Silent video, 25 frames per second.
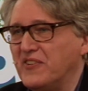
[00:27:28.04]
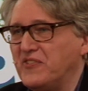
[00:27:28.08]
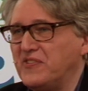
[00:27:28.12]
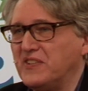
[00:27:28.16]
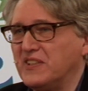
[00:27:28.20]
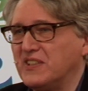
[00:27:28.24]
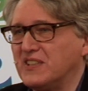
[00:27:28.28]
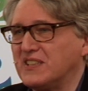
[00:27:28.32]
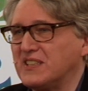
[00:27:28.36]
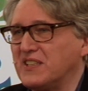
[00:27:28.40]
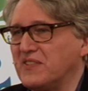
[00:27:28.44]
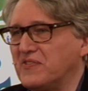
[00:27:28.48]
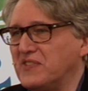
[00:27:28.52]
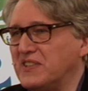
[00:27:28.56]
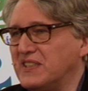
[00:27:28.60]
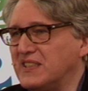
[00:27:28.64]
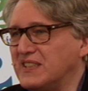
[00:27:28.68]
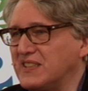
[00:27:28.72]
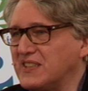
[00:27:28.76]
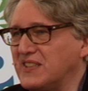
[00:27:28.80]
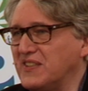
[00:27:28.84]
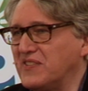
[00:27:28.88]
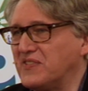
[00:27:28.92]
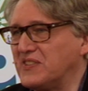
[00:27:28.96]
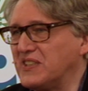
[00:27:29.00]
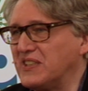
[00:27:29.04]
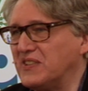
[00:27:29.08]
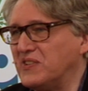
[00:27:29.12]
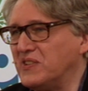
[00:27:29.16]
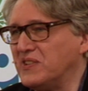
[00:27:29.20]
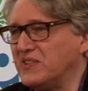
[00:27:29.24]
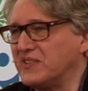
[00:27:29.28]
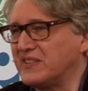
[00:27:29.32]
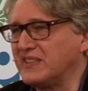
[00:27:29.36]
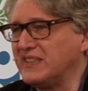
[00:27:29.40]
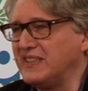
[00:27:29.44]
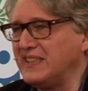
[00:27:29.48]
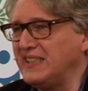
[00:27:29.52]
philosophers of the
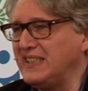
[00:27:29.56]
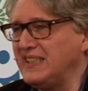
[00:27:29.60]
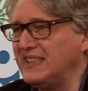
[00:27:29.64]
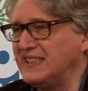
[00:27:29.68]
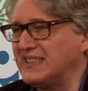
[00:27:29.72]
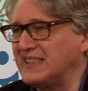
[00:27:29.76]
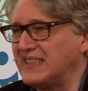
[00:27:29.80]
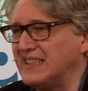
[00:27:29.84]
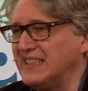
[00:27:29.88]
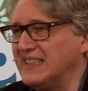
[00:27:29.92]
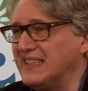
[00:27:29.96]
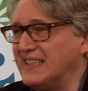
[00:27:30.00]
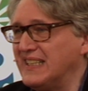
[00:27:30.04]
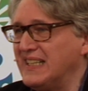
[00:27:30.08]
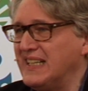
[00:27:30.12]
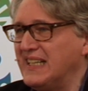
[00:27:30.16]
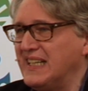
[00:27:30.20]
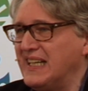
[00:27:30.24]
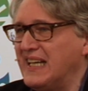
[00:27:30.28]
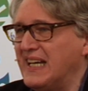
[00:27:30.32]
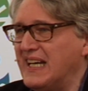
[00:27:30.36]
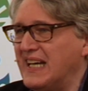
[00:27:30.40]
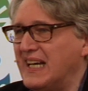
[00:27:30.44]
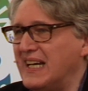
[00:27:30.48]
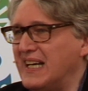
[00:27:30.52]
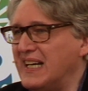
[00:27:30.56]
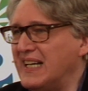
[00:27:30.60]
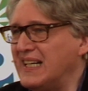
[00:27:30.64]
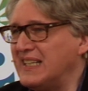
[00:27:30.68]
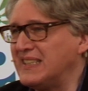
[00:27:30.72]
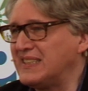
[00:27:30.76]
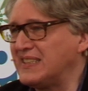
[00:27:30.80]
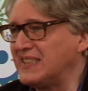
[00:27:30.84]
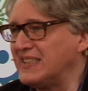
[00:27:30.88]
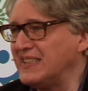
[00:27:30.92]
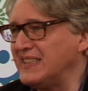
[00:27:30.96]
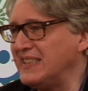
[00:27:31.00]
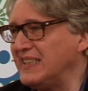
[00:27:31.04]
old Greece,
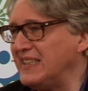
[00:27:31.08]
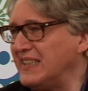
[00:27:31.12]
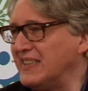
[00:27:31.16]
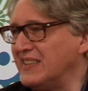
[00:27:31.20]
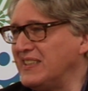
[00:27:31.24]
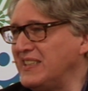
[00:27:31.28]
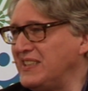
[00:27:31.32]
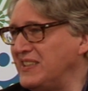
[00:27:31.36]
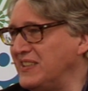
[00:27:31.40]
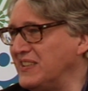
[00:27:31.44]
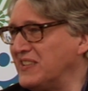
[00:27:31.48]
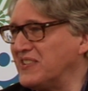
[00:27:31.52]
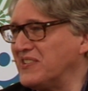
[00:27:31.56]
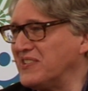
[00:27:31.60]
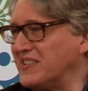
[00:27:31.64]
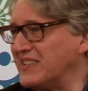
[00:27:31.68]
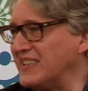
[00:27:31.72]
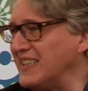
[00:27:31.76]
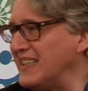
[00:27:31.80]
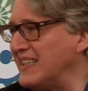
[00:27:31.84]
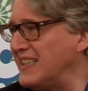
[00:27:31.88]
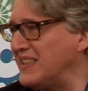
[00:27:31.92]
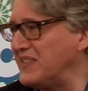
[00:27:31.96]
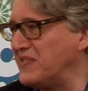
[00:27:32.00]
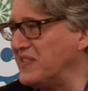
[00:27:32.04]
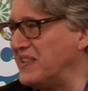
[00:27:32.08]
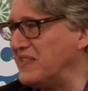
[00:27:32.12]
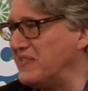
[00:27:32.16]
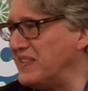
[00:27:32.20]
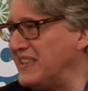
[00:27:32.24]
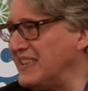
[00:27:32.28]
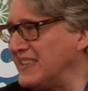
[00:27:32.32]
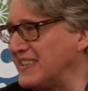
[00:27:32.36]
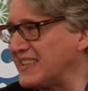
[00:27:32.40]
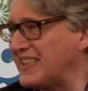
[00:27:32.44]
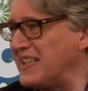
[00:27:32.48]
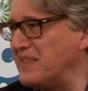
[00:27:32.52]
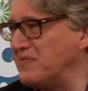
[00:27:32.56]
as they listened to that, were
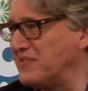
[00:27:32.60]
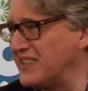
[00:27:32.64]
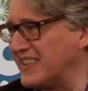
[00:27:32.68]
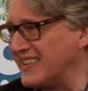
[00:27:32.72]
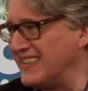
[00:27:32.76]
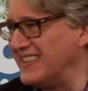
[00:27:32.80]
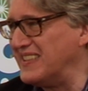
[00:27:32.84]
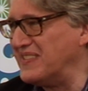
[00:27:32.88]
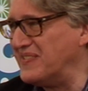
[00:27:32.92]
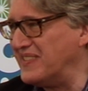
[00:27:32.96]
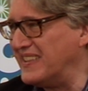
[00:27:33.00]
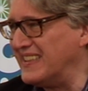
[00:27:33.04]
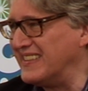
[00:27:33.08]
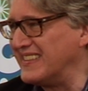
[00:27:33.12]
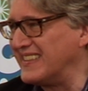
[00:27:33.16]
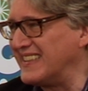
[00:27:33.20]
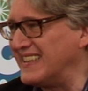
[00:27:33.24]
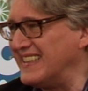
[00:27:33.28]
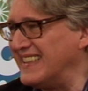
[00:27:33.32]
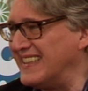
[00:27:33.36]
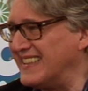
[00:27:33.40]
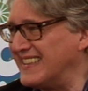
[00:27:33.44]
very skeptical about, yeah,